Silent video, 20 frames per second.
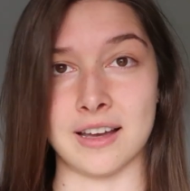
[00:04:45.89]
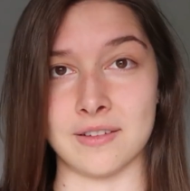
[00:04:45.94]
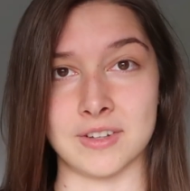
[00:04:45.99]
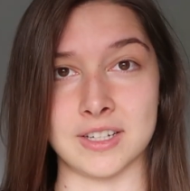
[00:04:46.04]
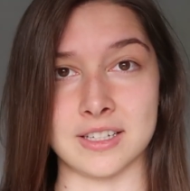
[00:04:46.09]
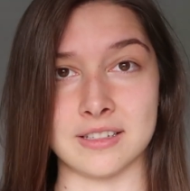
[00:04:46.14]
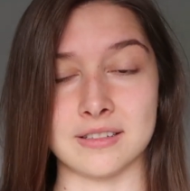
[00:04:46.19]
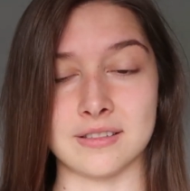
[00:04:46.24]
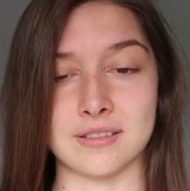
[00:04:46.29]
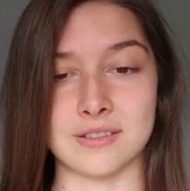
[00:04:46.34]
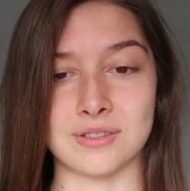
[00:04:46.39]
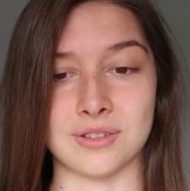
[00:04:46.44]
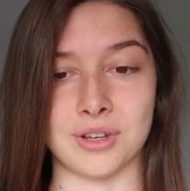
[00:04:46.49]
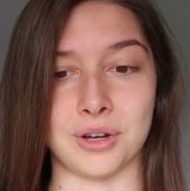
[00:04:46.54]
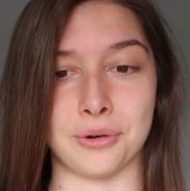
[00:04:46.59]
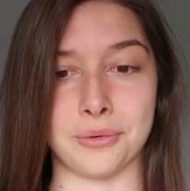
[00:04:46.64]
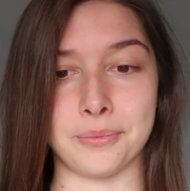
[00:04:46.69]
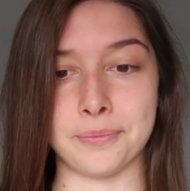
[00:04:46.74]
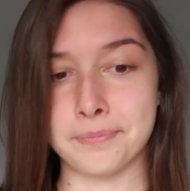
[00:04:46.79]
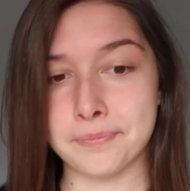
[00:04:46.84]
of it.
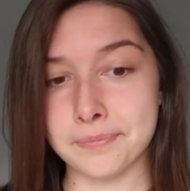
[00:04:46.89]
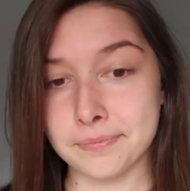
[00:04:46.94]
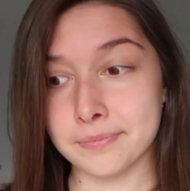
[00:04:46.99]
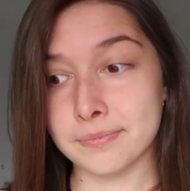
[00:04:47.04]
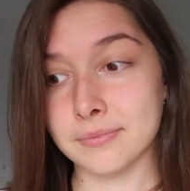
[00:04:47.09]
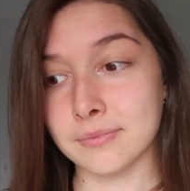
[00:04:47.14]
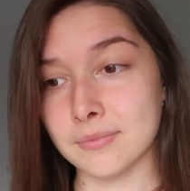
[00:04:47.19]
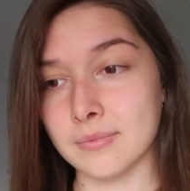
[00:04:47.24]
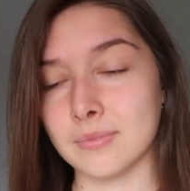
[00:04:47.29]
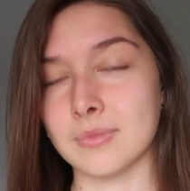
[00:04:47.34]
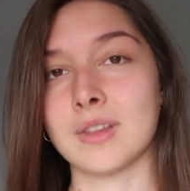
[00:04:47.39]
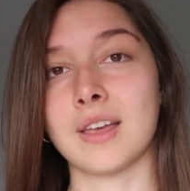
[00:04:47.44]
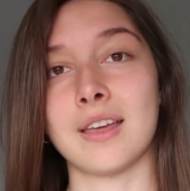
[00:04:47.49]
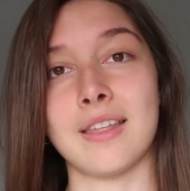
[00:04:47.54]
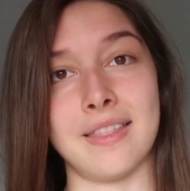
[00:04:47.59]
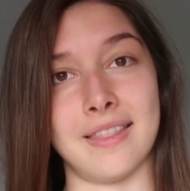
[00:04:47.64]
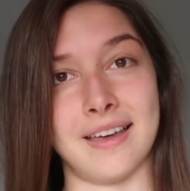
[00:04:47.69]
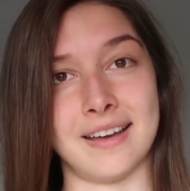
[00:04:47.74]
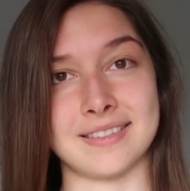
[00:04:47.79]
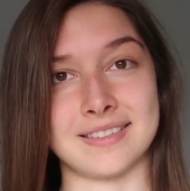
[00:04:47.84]
So
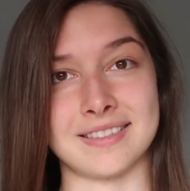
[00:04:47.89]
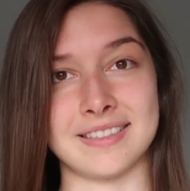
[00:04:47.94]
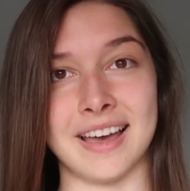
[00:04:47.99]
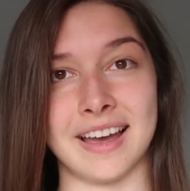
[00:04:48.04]
that's